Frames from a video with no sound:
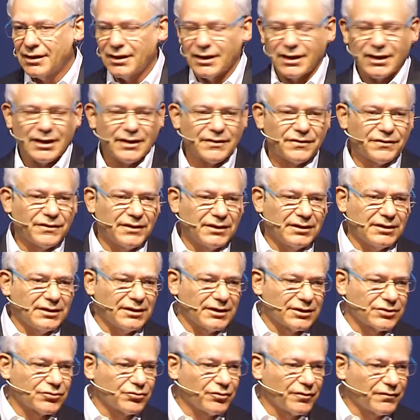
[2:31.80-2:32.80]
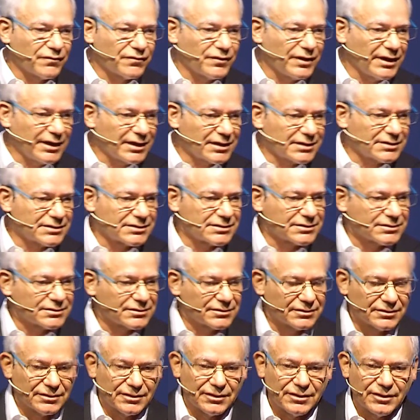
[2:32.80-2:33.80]
And I think it reflects
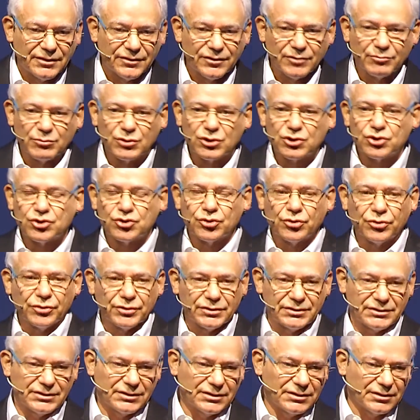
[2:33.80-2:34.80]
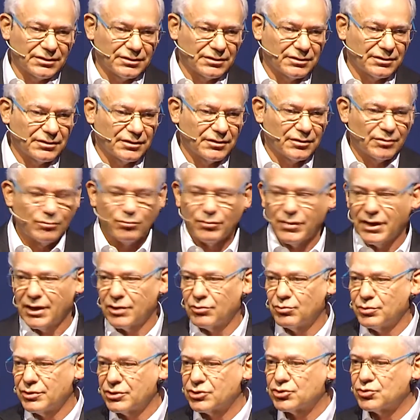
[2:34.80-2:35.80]
the maturity by
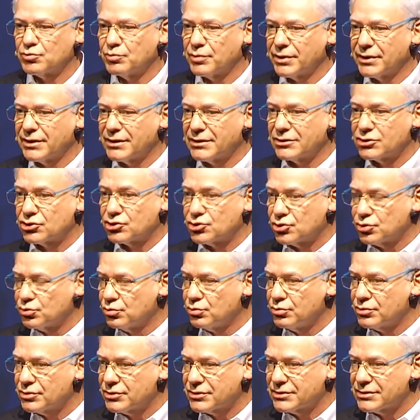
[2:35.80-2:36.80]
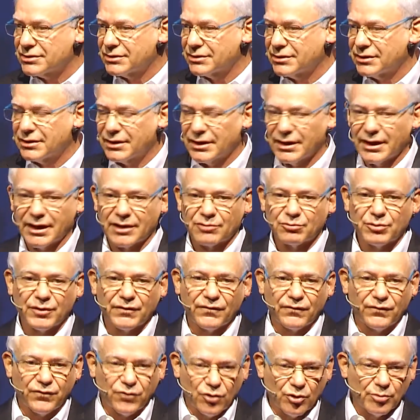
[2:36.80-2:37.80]
which we choose and we
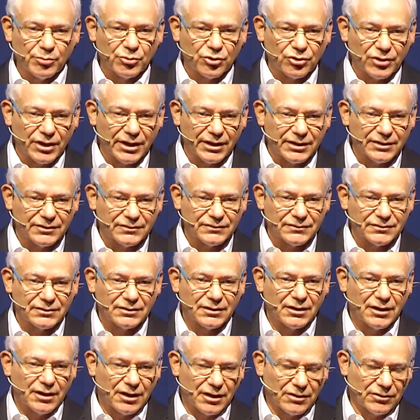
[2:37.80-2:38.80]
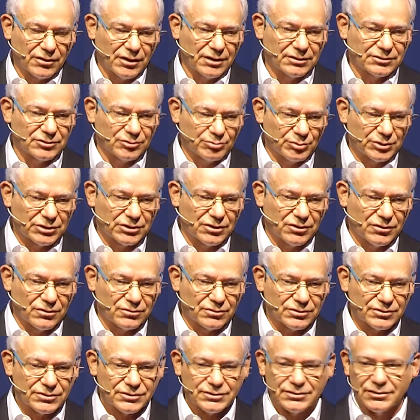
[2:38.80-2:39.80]
formulate our ultimate
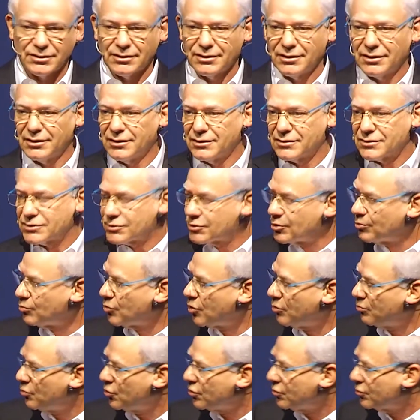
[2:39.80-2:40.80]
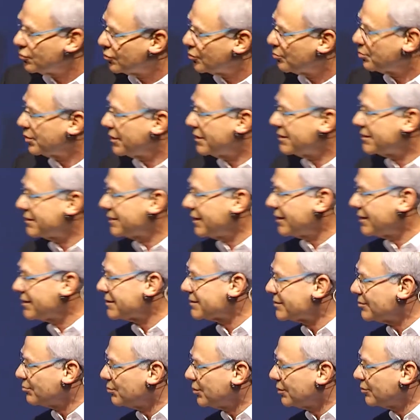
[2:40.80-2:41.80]
goals. So Momo, could you please tell
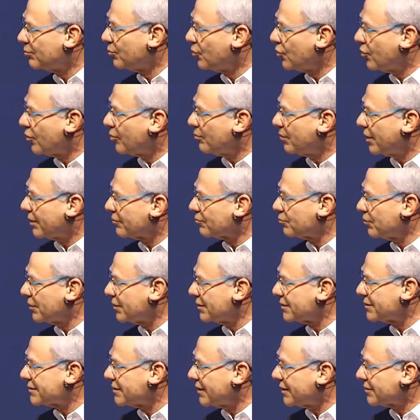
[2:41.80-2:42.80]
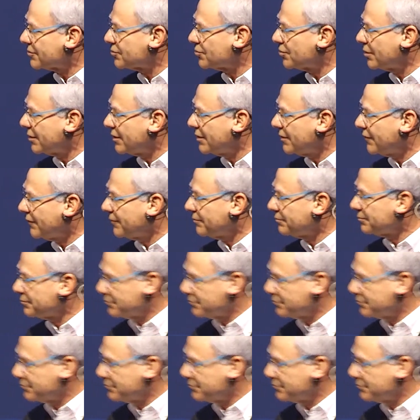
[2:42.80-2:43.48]
us a bit more about what this actually is?